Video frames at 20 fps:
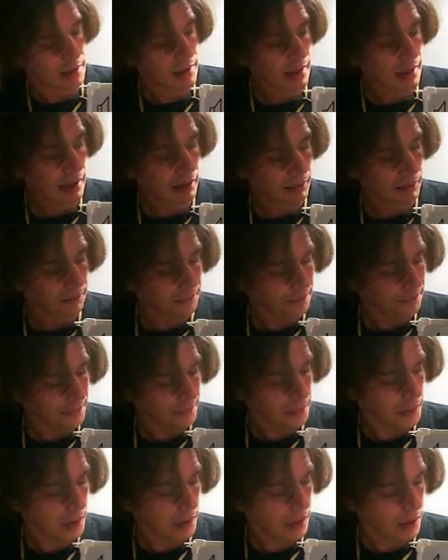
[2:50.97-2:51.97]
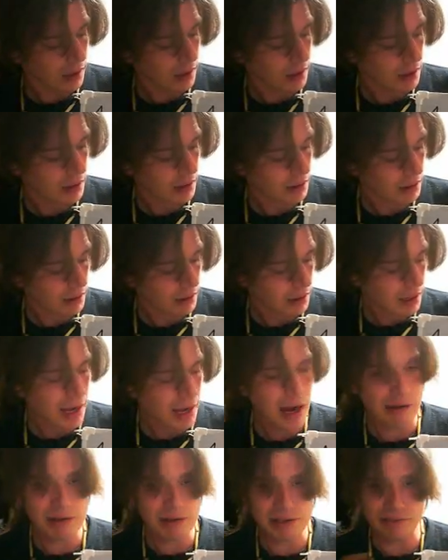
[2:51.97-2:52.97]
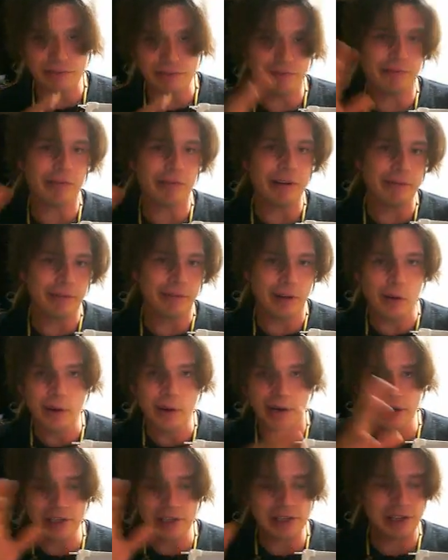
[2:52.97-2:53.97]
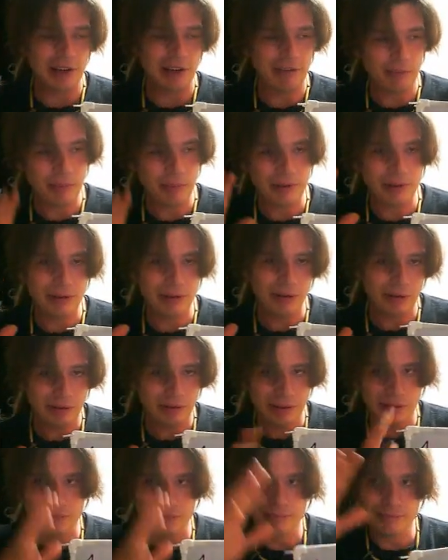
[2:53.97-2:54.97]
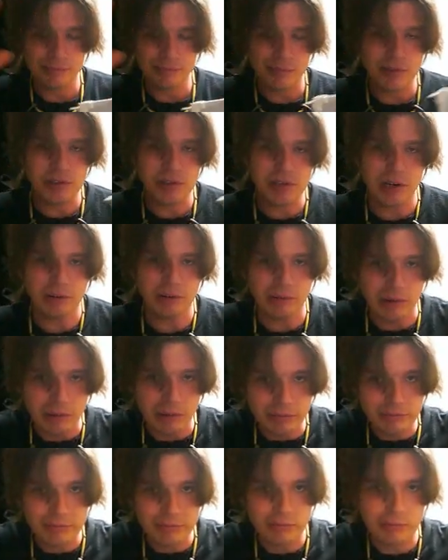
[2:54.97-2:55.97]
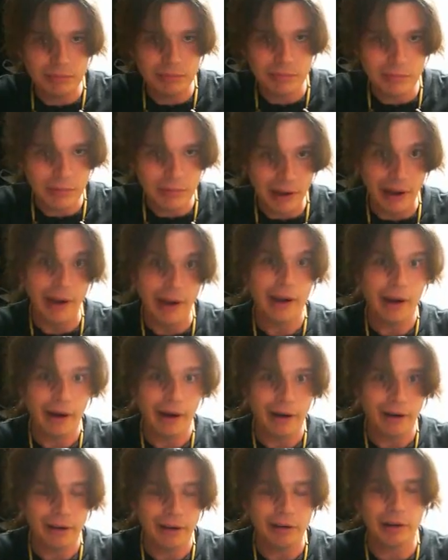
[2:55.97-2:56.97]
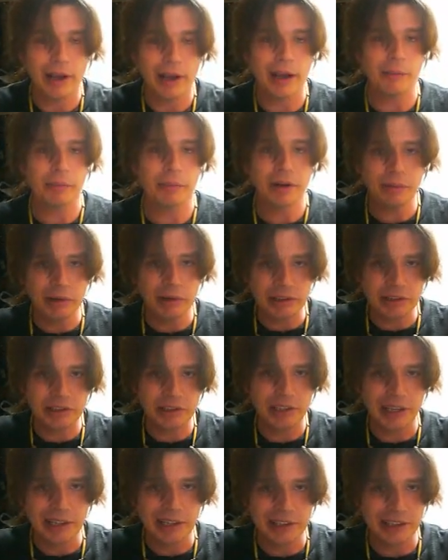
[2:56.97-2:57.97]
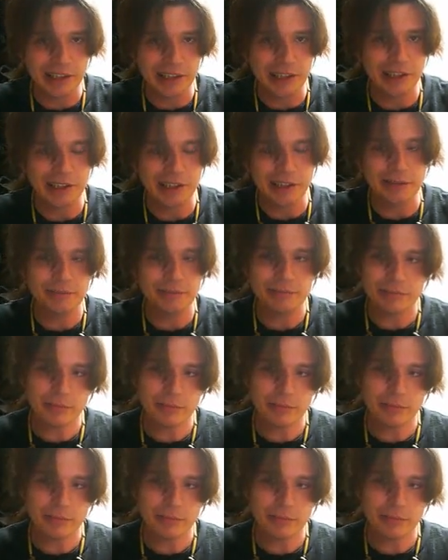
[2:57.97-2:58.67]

Now, air is free flowing and stuff, but the, the general air, okay, pretty much stays here.